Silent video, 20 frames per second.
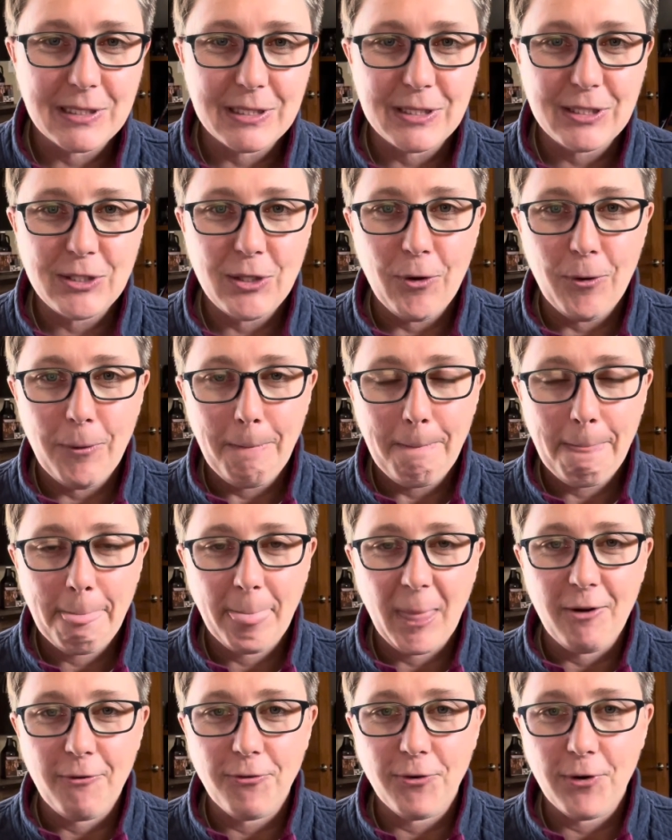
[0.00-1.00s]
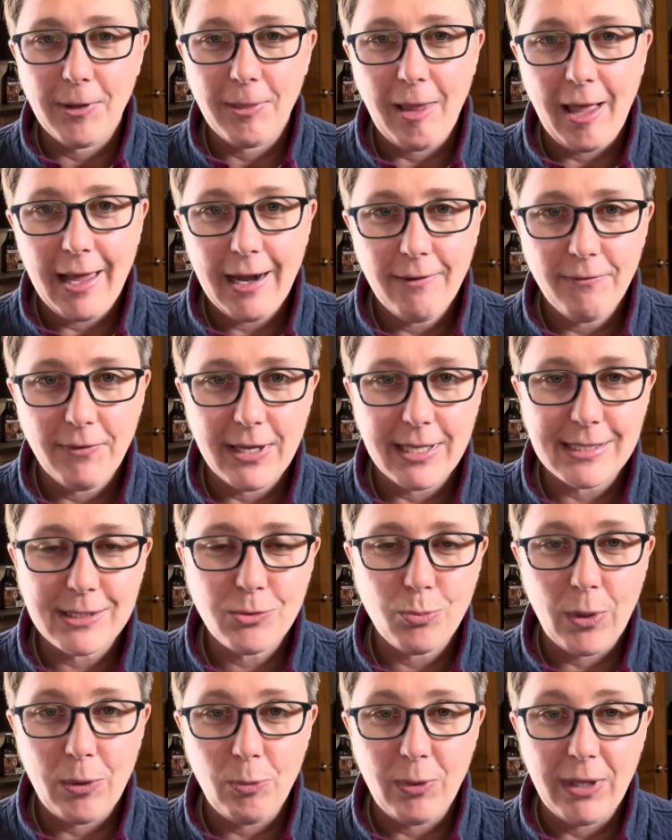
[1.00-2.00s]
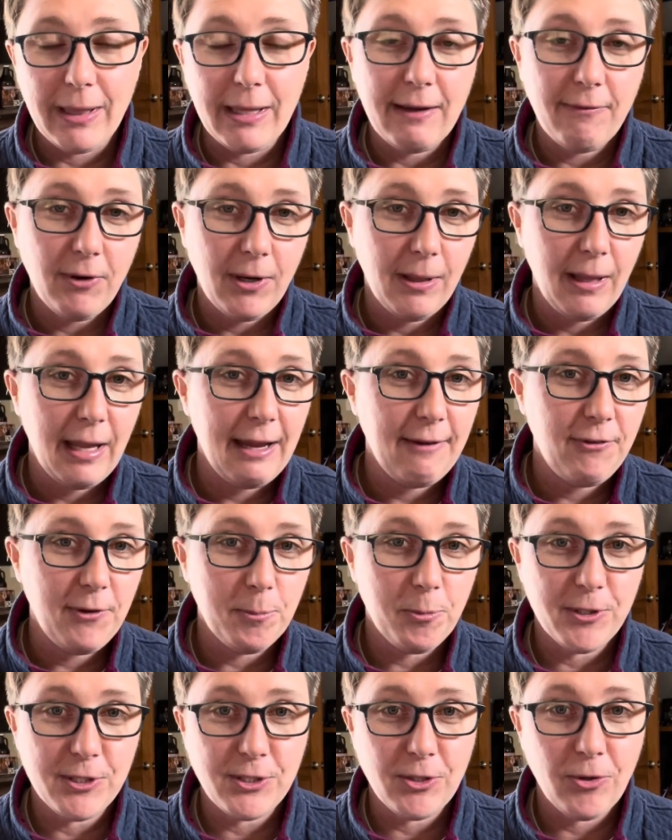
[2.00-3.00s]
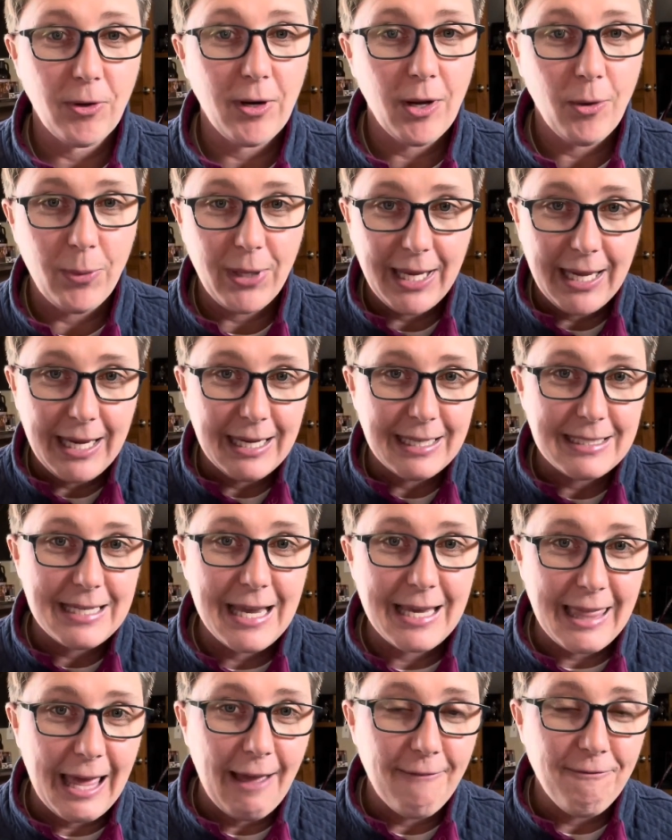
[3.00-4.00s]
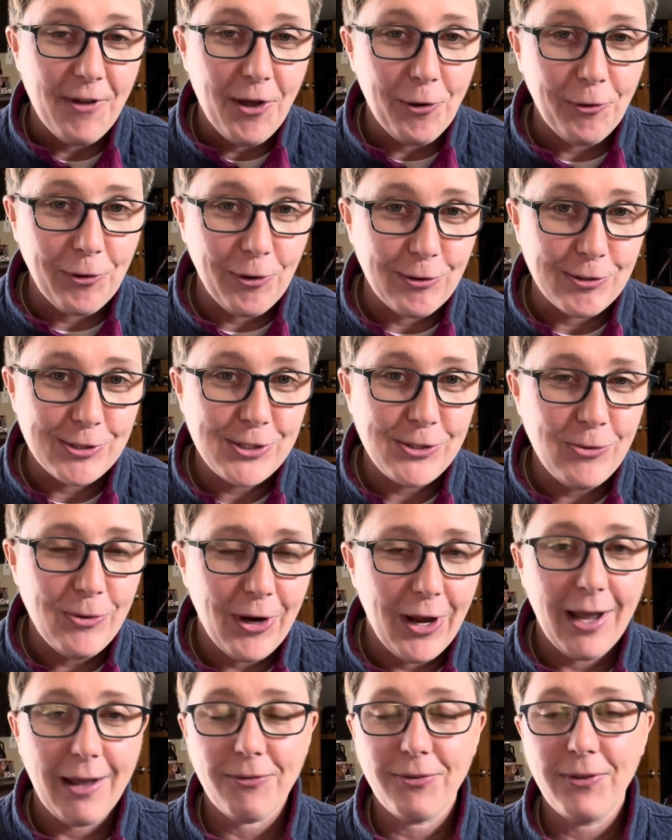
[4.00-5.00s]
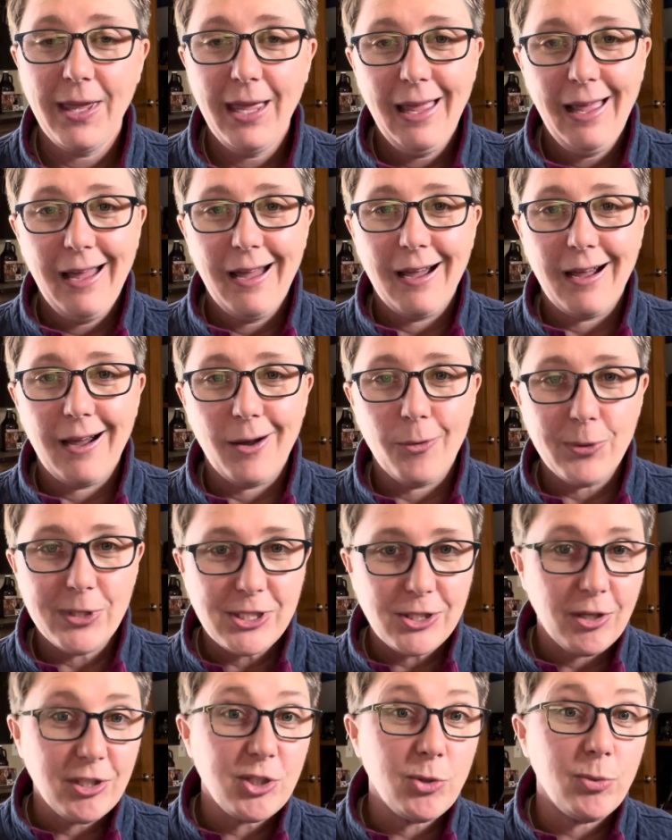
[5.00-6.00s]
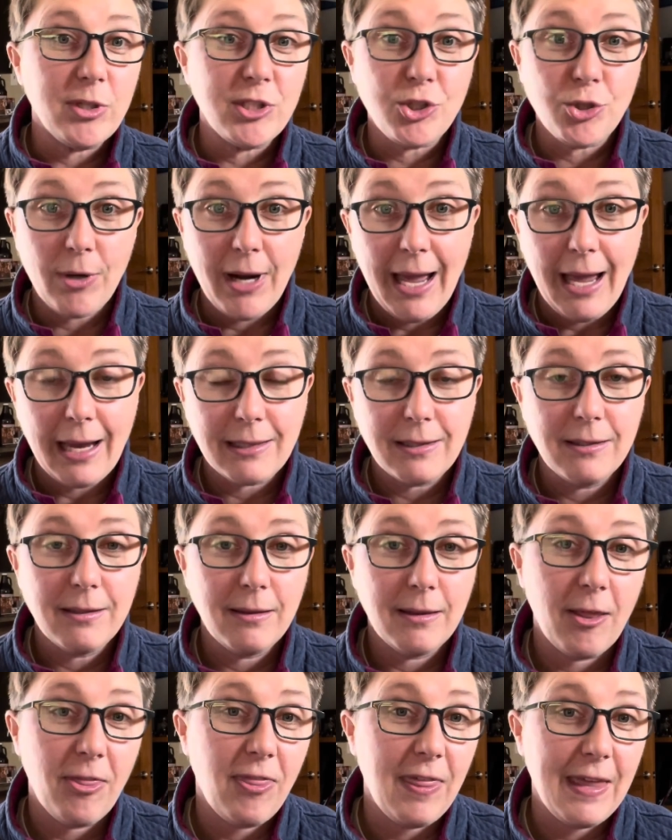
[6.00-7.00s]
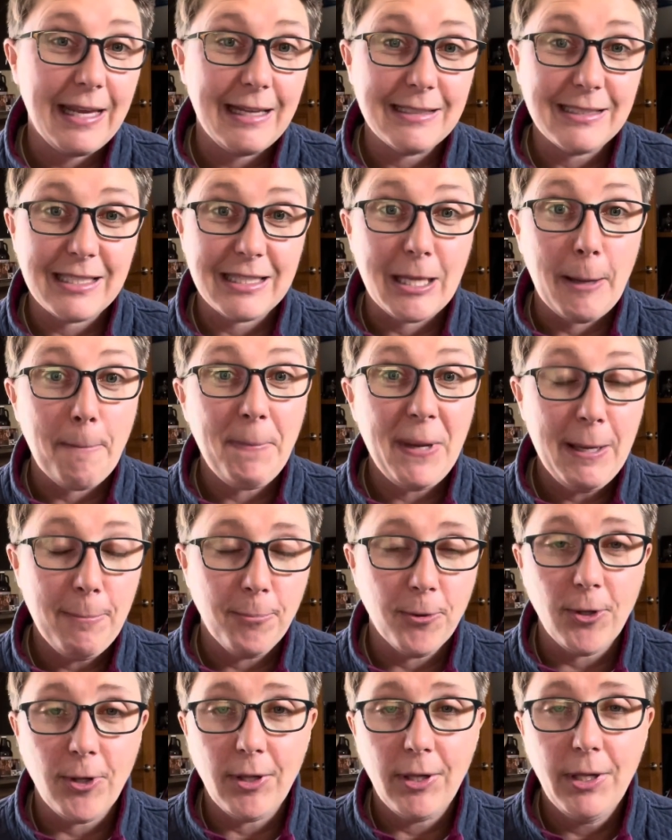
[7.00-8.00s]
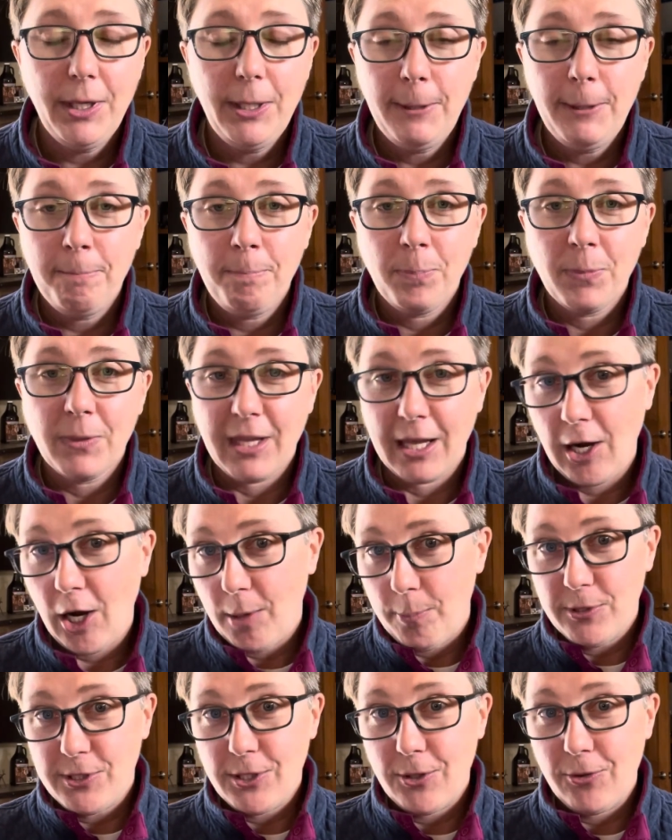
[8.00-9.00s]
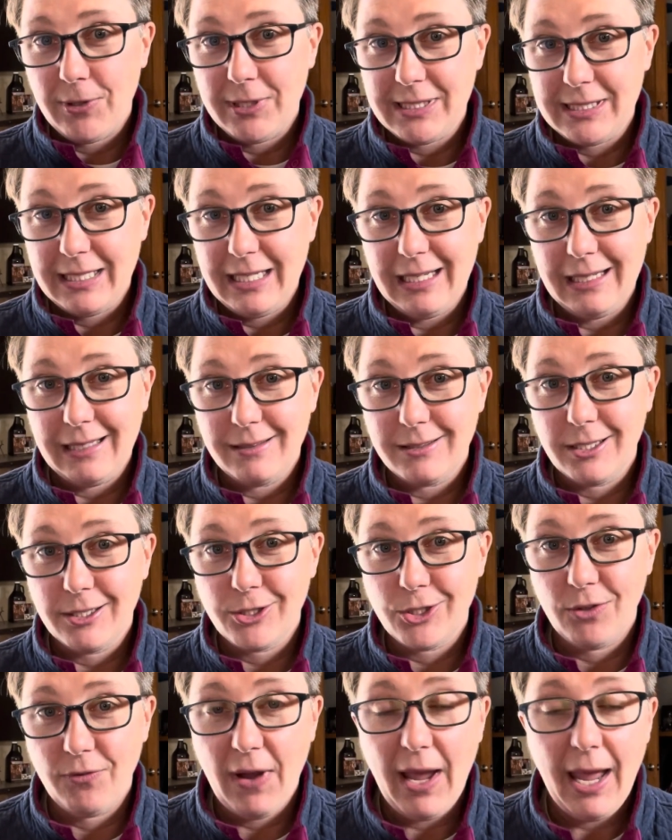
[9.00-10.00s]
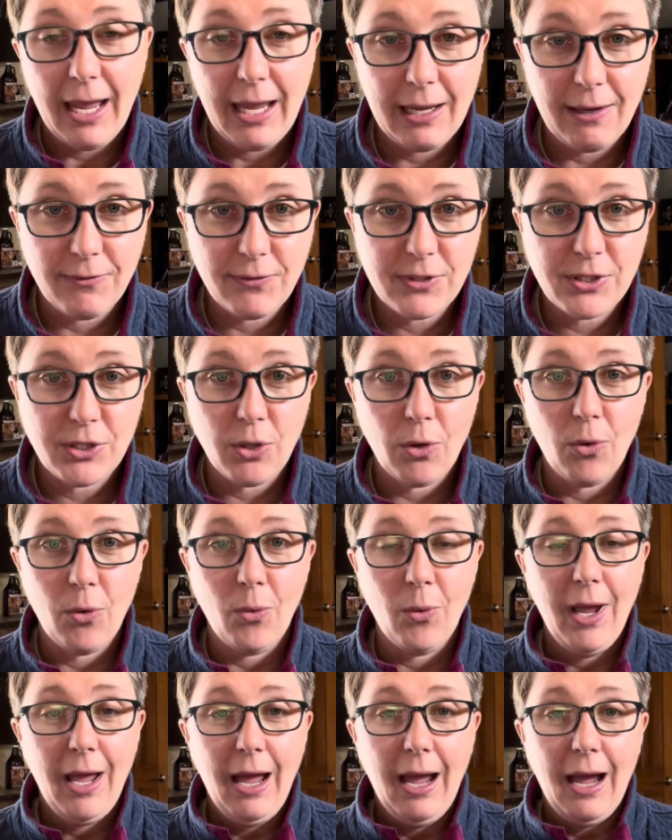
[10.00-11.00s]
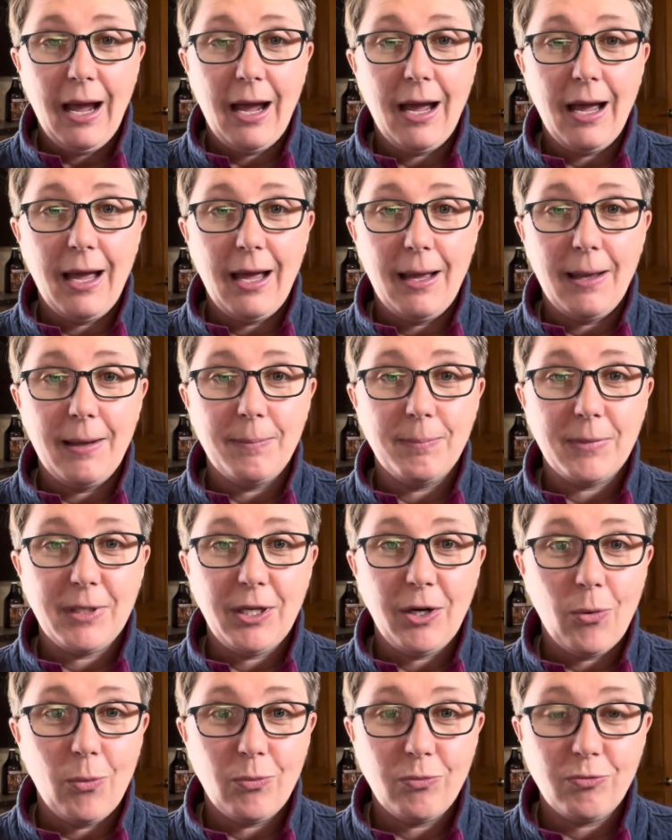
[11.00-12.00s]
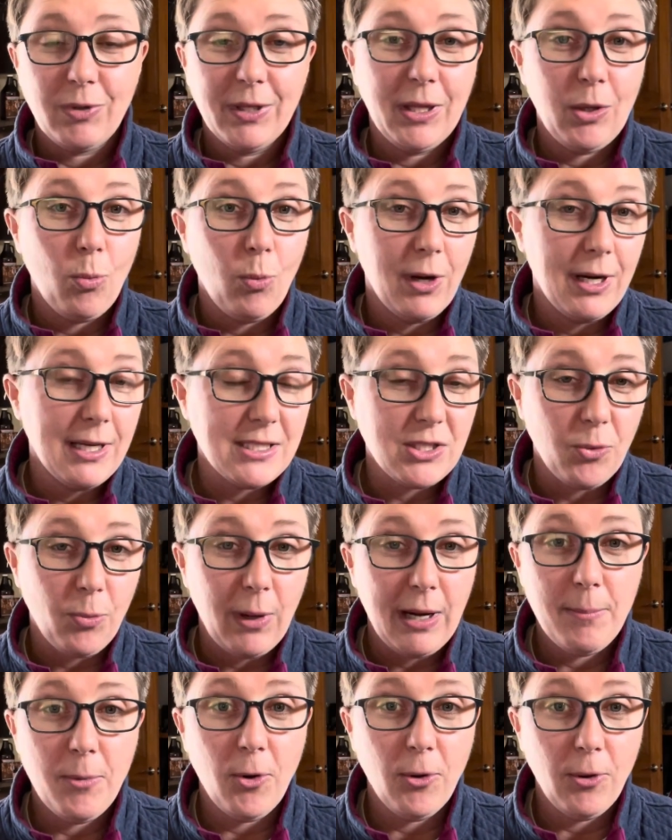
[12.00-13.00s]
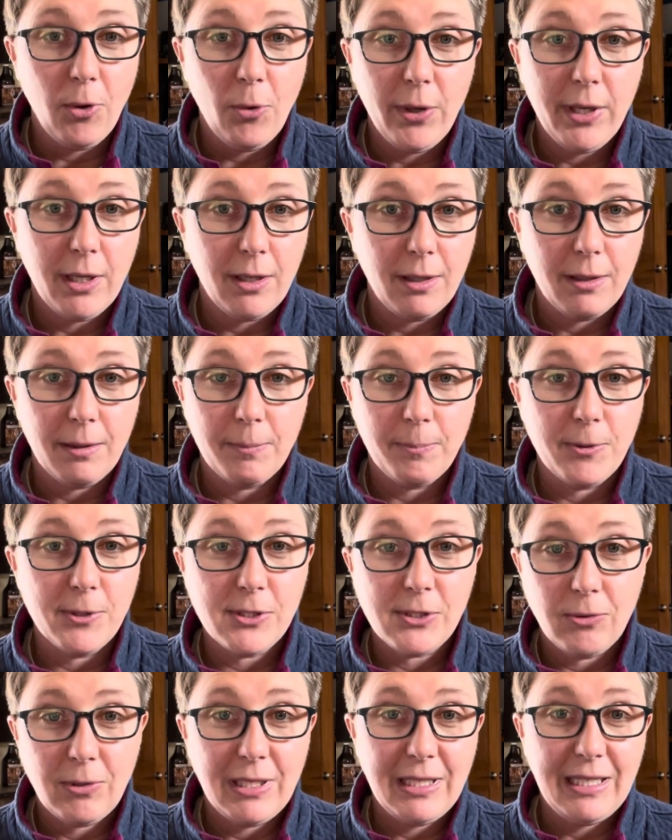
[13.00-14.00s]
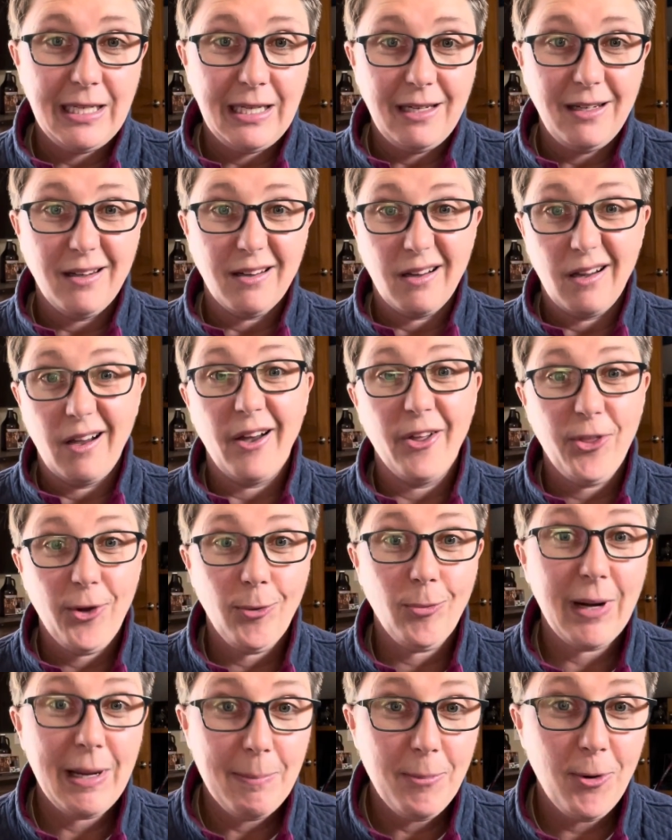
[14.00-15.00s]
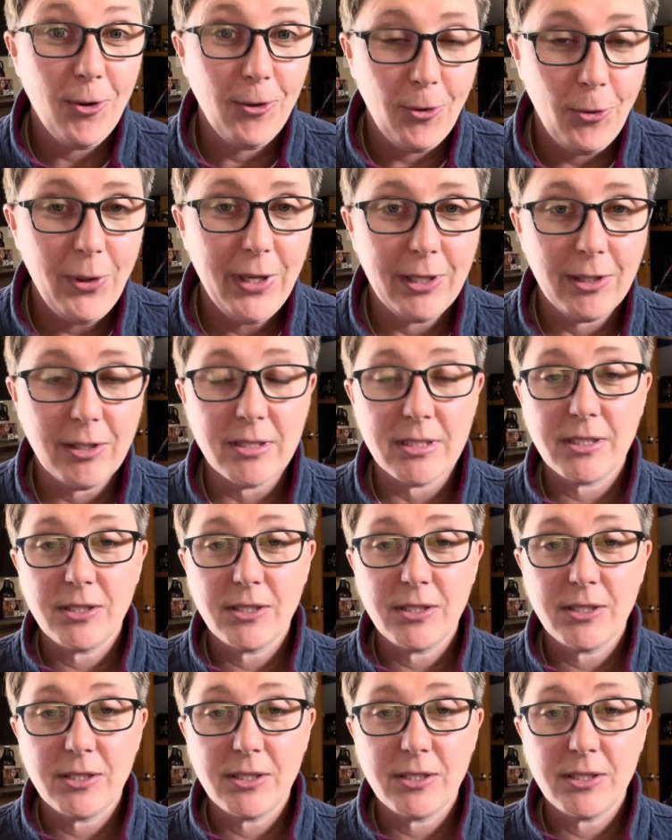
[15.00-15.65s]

And so for a lot of us, when we live our life in persona, we can't take that Velcro suit off. We start to attract the things and the people that our personas need to survive. So, really, what does a Rambo lawyer persona need? Other Rambo lawyers.